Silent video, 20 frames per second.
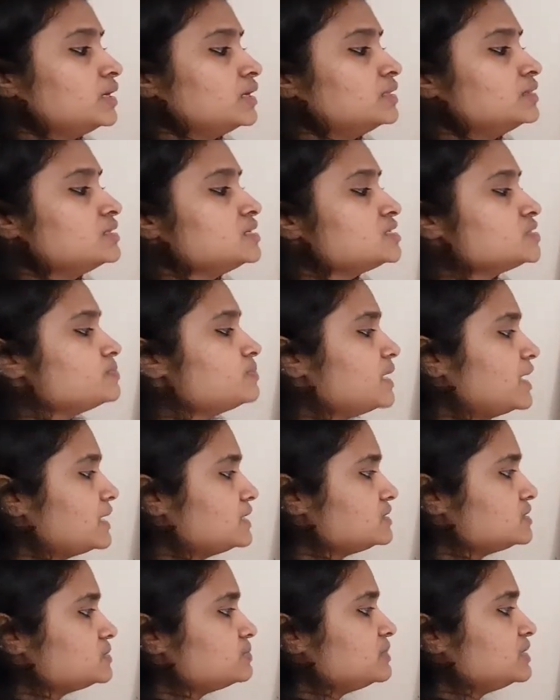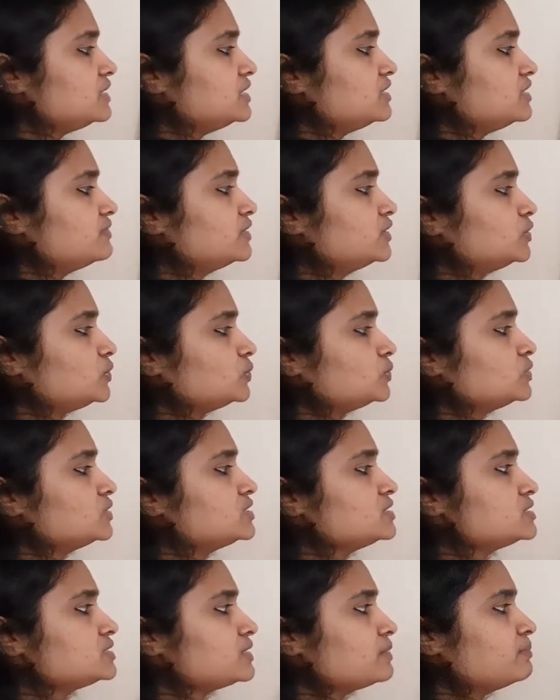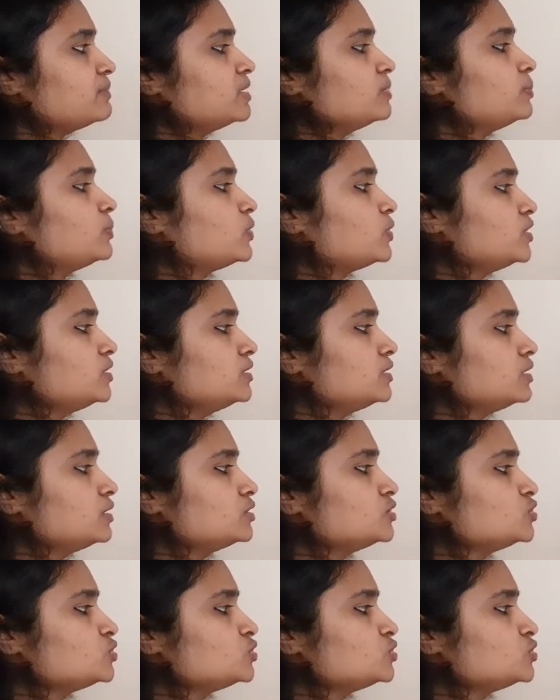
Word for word: this branch is being given to this summing point